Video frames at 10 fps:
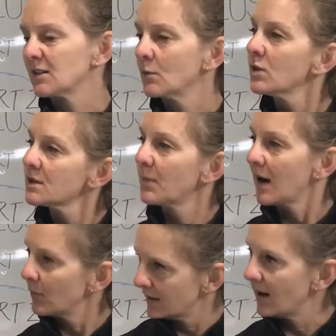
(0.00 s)
So what's
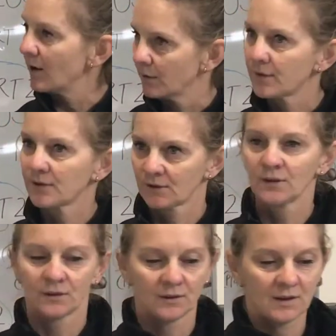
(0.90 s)
Barwon Health's?
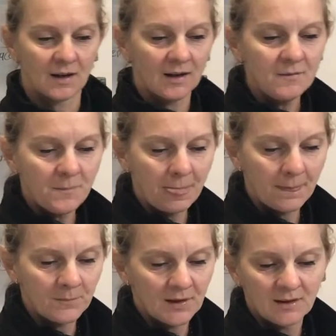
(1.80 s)
Yeah?
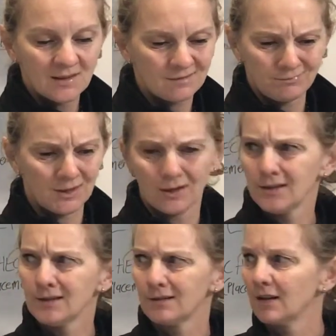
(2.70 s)
It's,
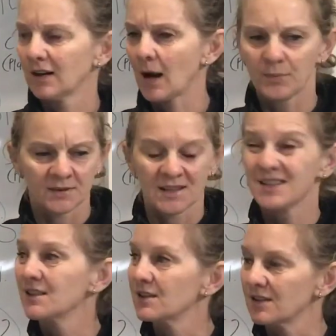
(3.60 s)
a couple of
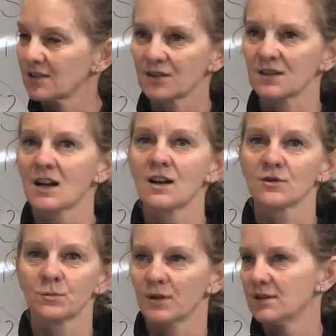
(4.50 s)
sentences, because it's
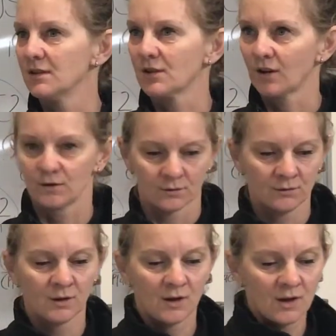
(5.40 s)
100 words in total.
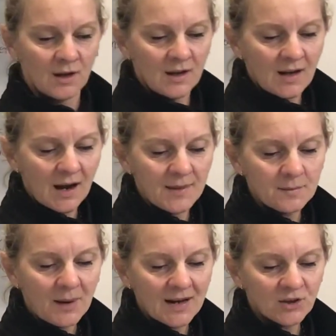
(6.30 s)
And
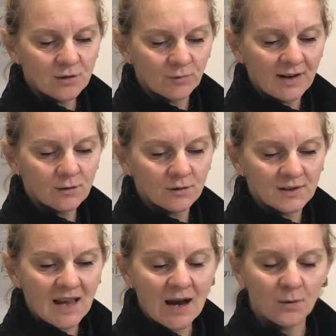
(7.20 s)
then patient
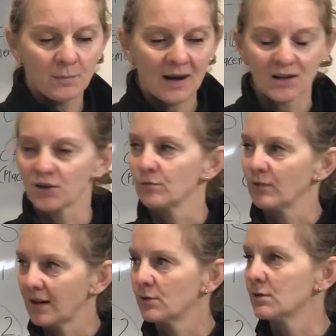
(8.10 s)
records. How are patient
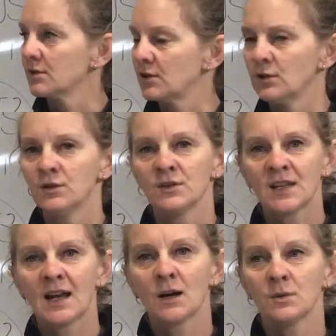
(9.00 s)
records used?
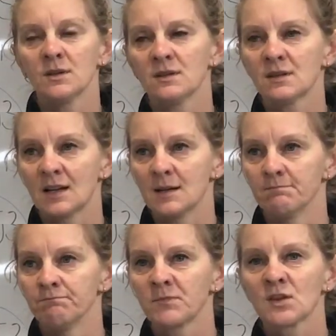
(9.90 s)

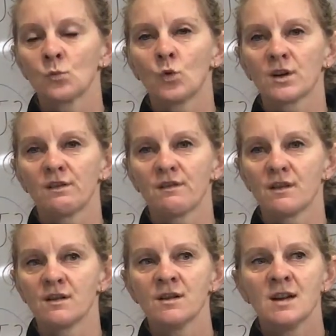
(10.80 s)
So what are
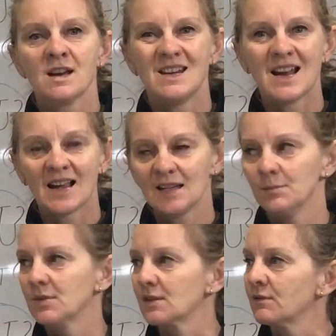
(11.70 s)
the
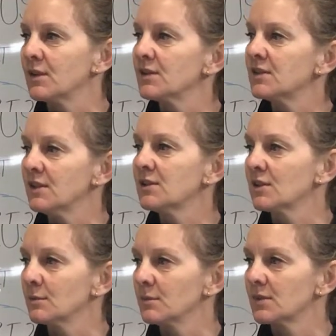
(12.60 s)
names of the
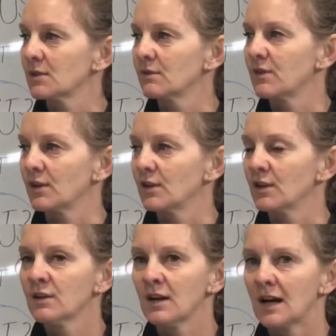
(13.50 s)
systems of
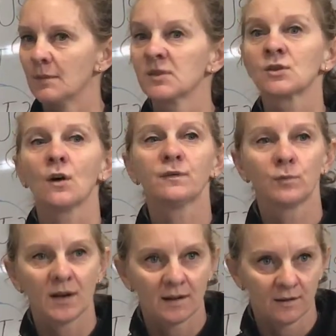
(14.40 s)
the
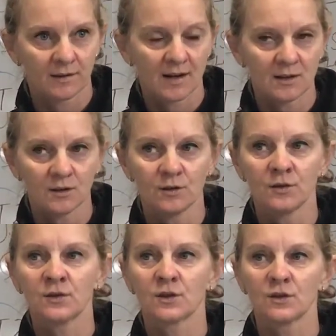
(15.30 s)
software that they
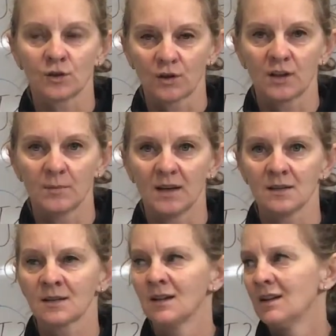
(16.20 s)
use to
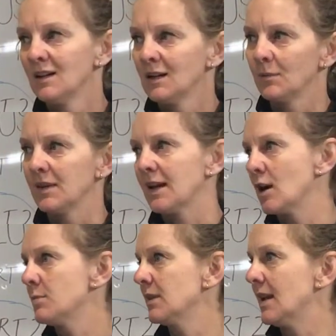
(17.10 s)
document when they
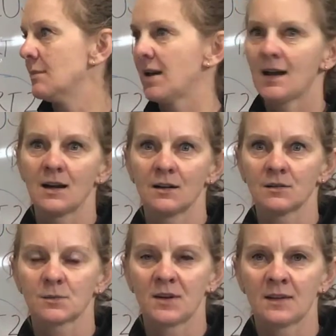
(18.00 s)
open their
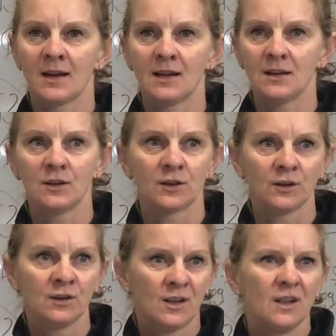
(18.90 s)
bowels, when they,
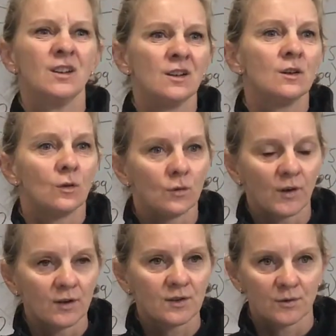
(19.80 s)
all
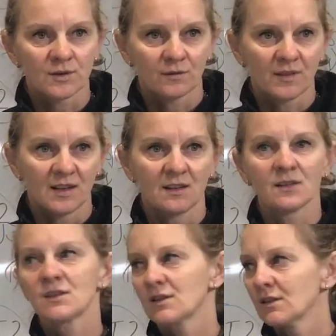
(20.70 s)
those sorts of
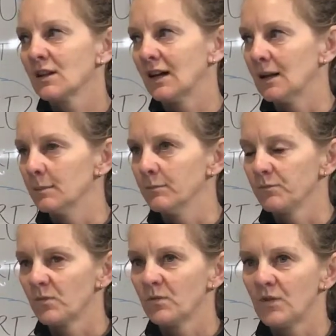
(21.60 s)
things.
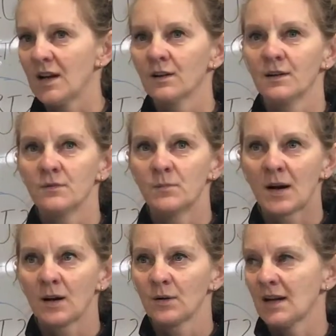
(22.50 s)

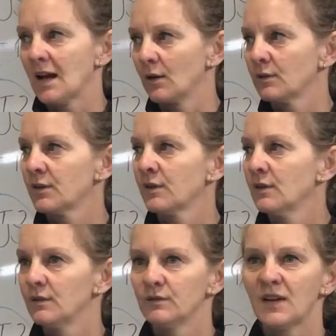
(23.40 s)
Barwon Health
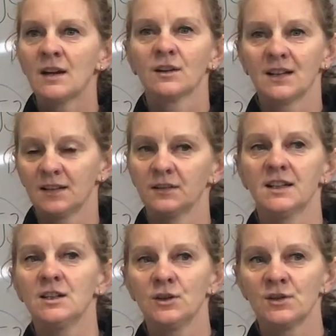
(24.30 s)

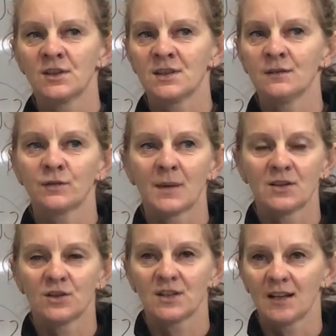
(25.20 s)
varyingly uses
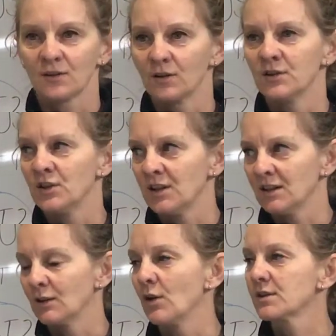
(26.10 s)
information technology
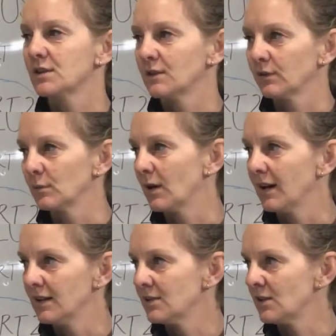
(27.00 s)
in lots of different
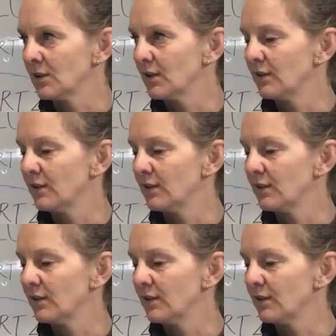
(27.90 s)
ways.